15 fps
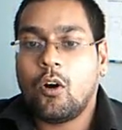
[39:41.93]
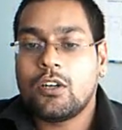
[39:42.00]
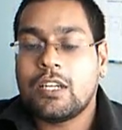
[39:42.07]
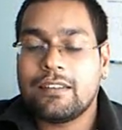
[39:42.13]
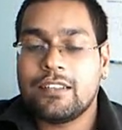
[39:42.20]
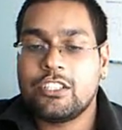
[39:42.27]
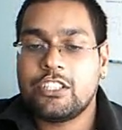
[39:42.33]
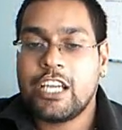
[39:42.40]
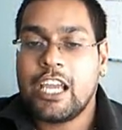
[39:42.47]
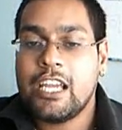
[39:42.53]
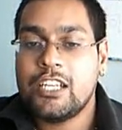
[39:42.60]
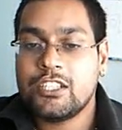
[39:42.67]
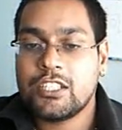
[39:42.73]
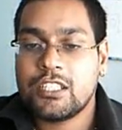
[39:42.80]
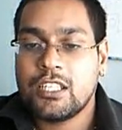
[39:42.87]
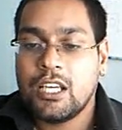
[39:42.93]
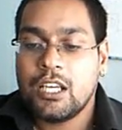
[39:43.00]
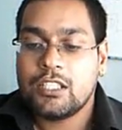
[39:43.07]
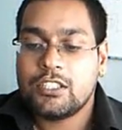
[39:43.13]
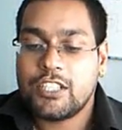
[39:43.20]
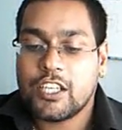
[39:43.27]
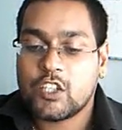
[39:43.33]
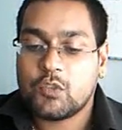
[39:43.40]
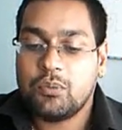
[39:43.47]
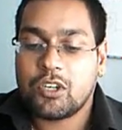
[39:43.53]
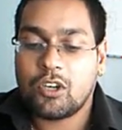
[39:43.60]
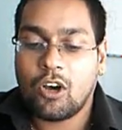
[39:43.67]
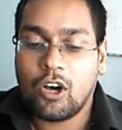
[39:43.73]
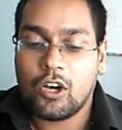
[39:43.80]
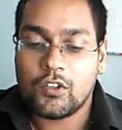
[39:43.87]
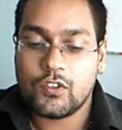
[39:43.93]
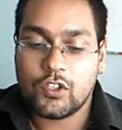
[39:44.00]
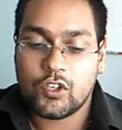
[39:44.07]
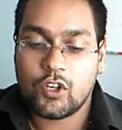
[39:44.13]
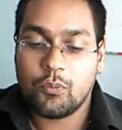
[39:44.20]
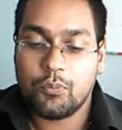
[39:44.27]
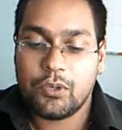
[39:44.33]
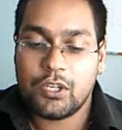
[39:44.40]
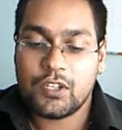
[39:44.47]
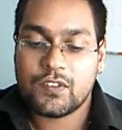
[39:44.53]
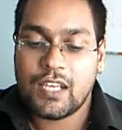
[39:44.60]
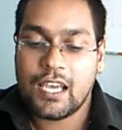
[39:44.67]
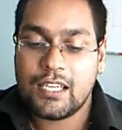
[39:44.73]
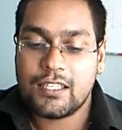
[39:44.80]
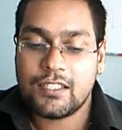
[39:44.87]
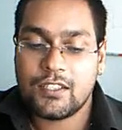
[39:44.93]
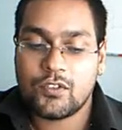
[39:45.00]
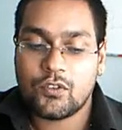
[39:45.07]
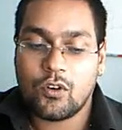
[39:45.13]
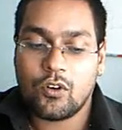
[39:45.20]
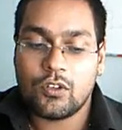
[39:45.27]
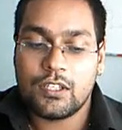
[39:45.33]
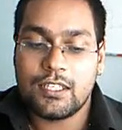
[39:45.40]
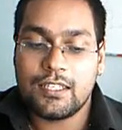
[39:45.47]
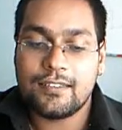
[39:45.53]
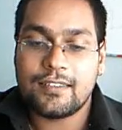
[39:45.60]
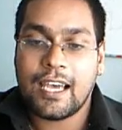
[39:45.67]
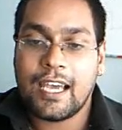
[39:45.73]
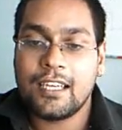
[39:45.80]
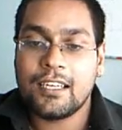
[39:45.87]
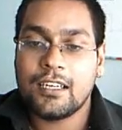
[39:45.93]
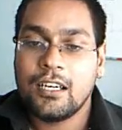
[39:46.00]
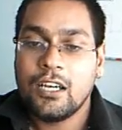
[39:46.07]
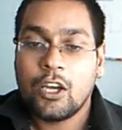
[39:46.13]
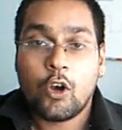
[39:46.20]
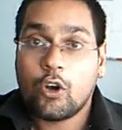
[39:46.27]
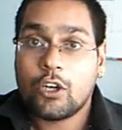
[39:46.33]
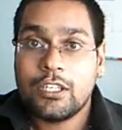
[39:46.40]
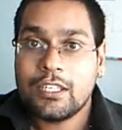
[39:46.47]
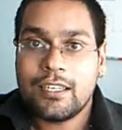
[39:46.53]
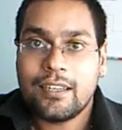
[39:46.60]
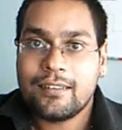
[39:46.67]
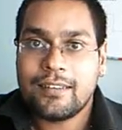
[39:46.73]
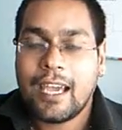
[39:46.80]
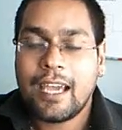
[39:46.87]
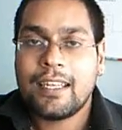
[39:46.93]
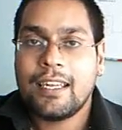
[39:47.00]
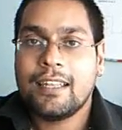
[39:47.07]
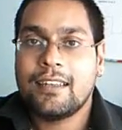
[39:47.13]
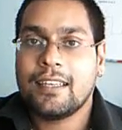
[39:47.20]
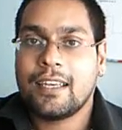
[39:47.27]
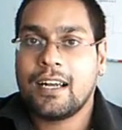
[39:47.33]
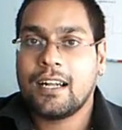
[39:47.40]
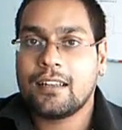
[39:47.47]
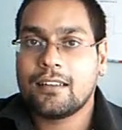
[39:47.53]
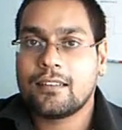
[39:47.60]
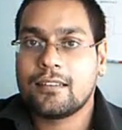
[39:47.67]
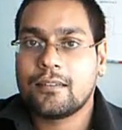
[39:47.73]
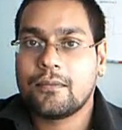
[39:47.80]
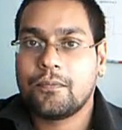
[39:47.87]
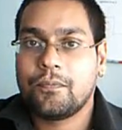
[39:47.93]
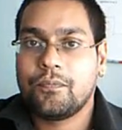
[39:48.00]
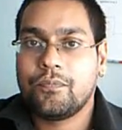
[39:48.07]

Or does it change it just because the computer scientist or the designer couldn't design anything else?